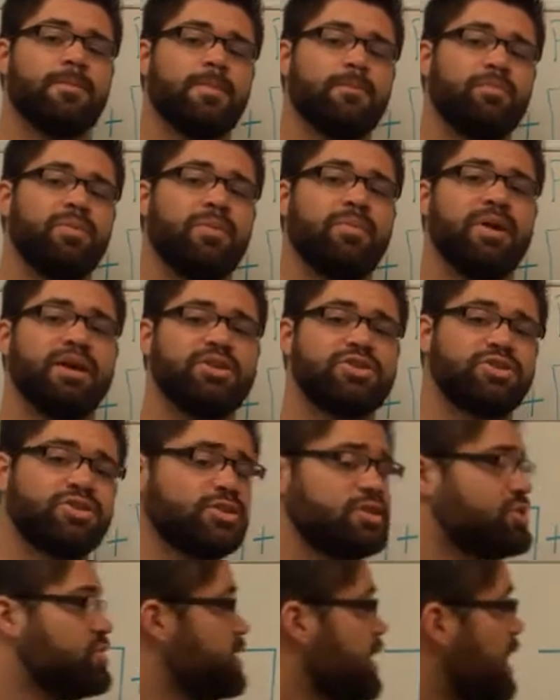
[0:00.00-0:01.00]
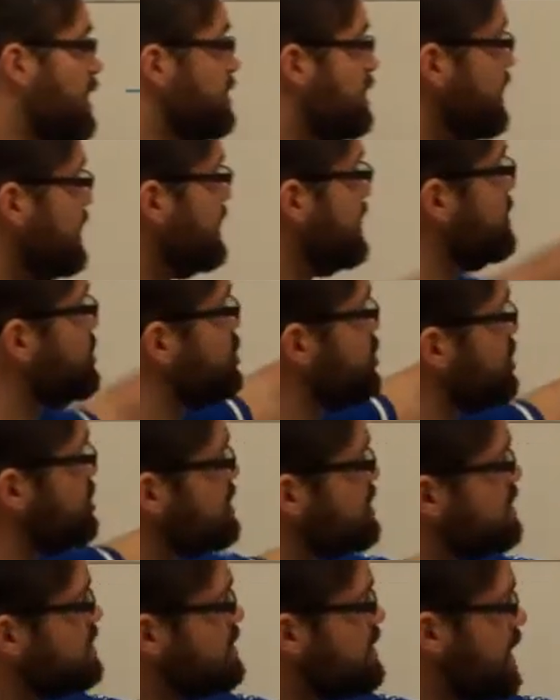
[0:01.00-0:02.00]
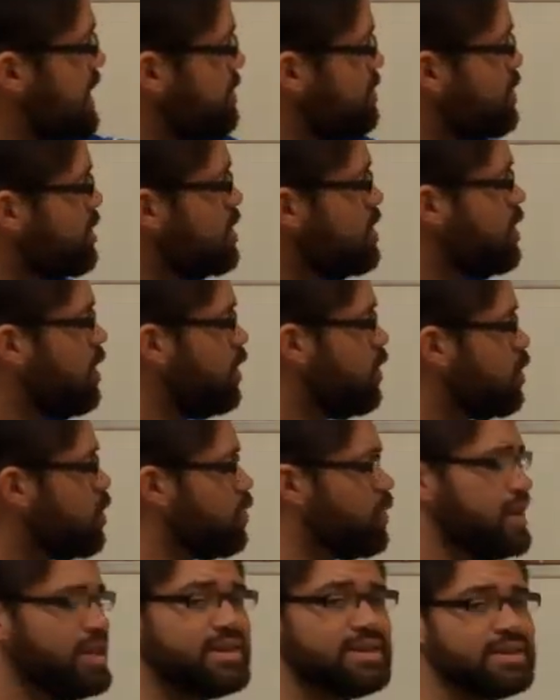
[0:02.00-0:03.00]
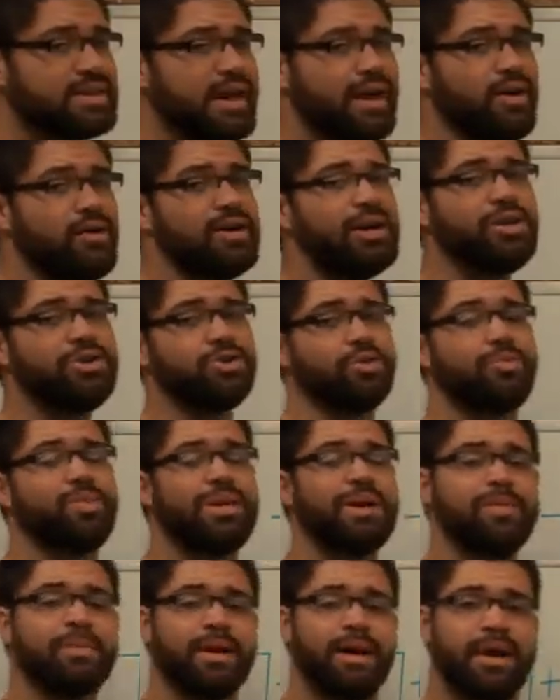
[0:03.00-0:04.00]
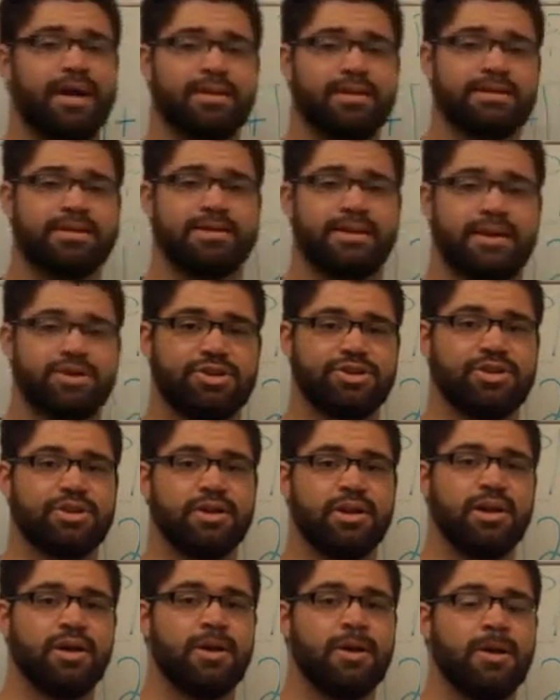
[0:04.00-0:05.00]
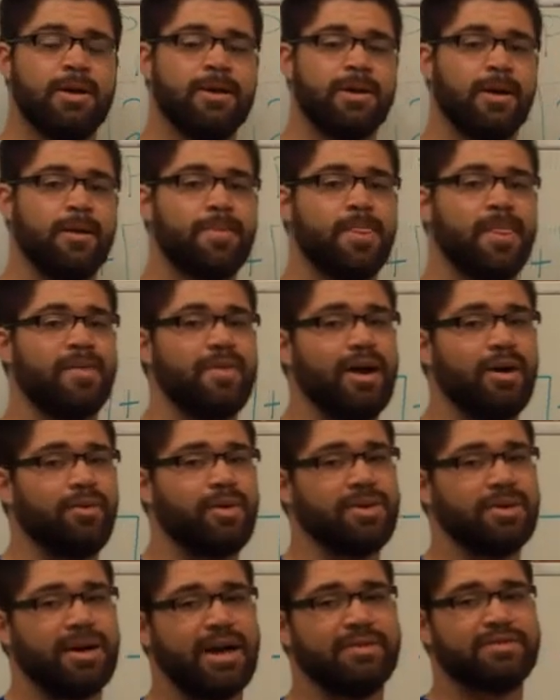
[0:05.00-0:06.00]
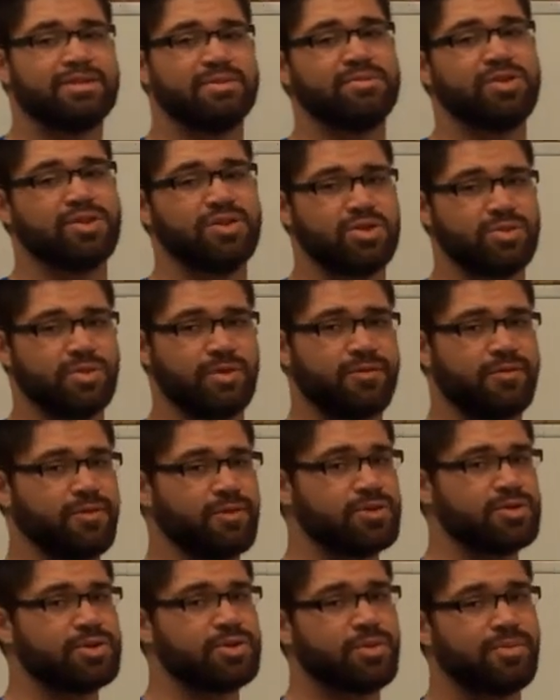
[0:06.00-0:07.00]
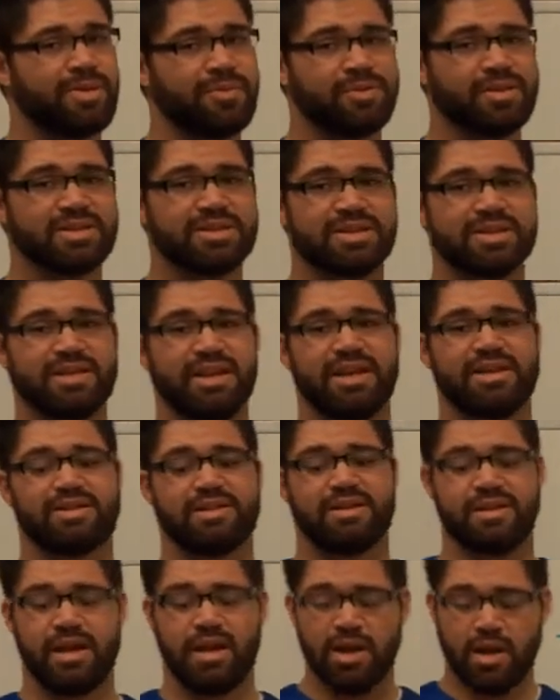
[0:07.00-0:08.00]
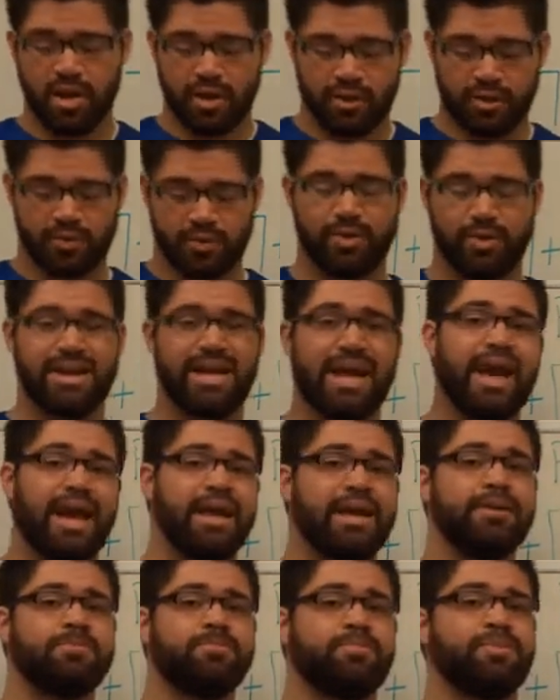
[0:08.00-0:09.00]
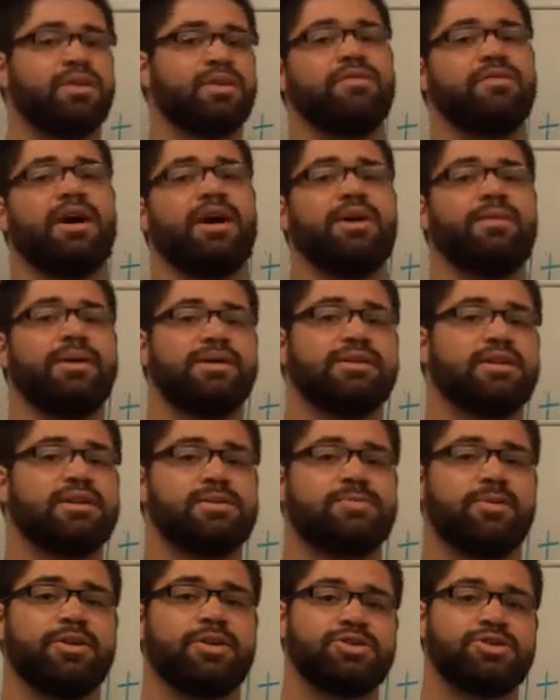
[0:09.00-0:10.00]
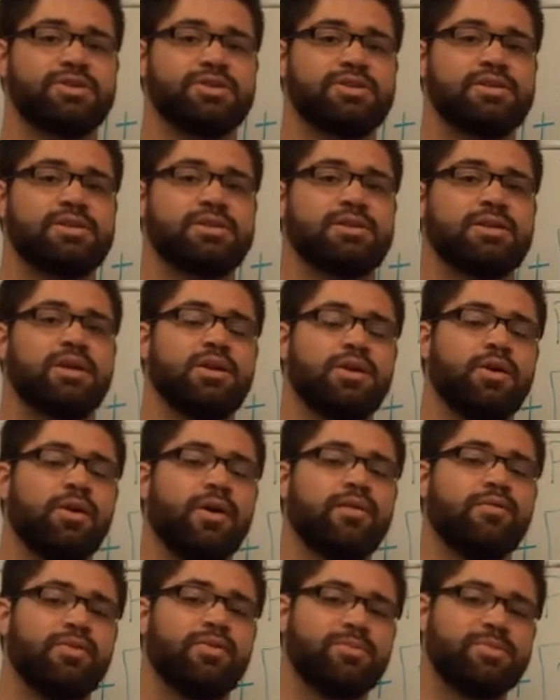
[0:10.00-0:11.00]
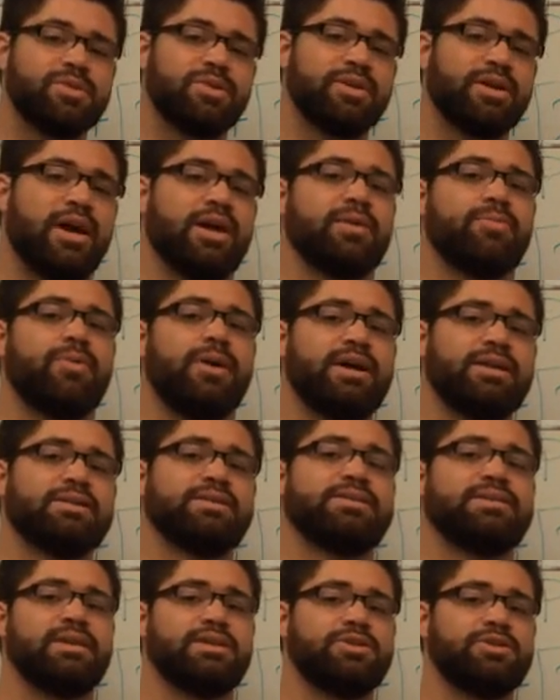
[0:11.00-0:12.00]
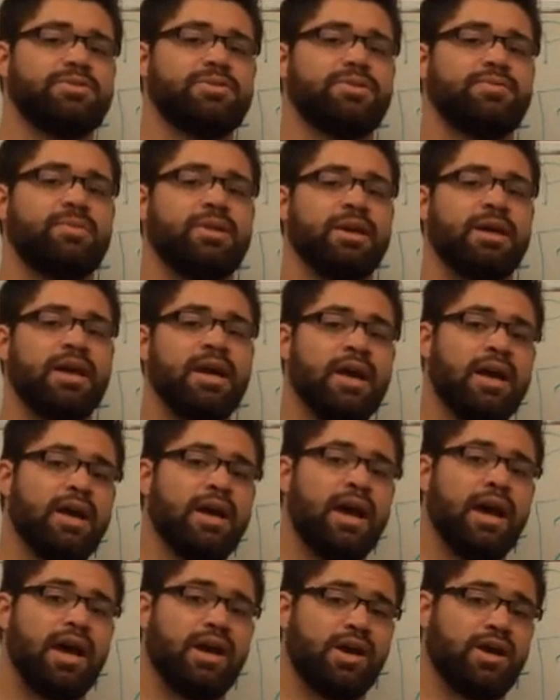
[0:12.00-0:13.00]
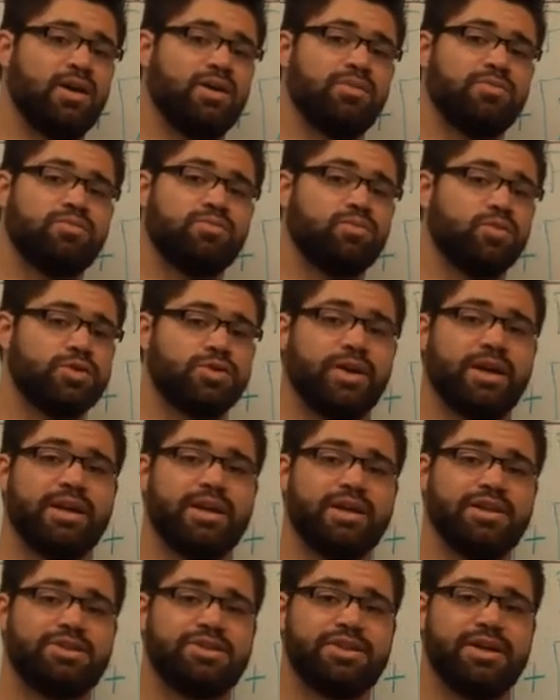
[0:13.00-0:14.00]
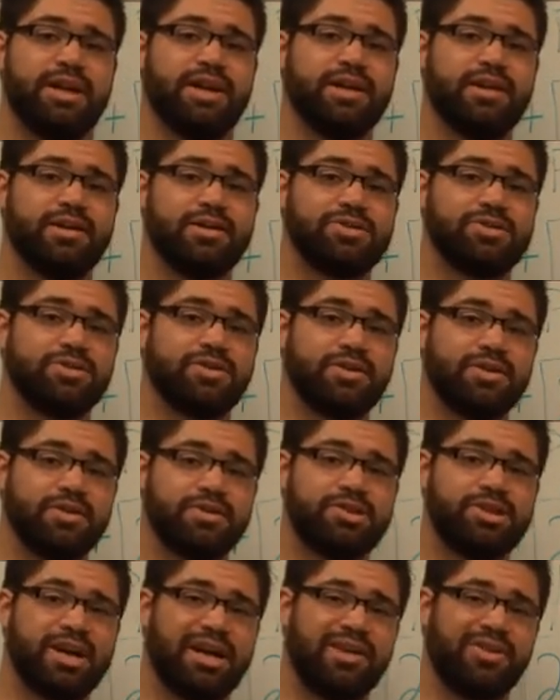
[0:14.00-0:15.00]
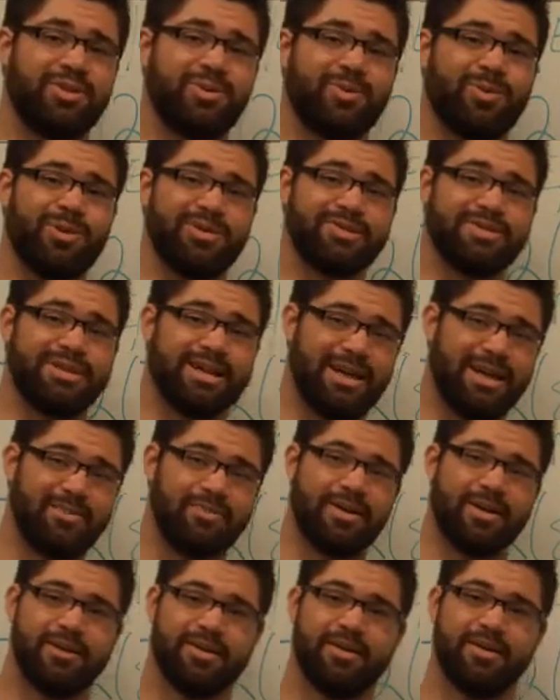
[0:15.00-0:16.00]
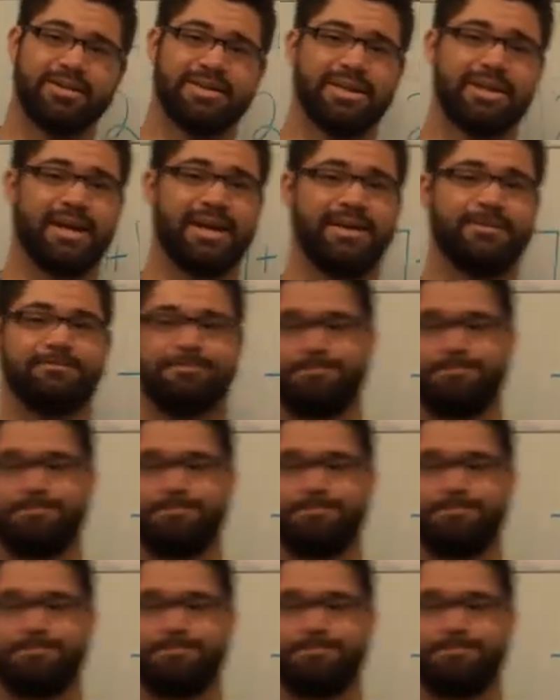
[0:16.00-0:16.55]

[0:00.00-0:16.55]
But make sure that you have each step written down in your PBIL section, and that way you'll have some notes to refer to. Remember, this is lesson 3.8, evaluating expressions. Go ahead and flip to your guided practice section with me, and we'll try to get you out of here so you can go check out the Royals game here tonight.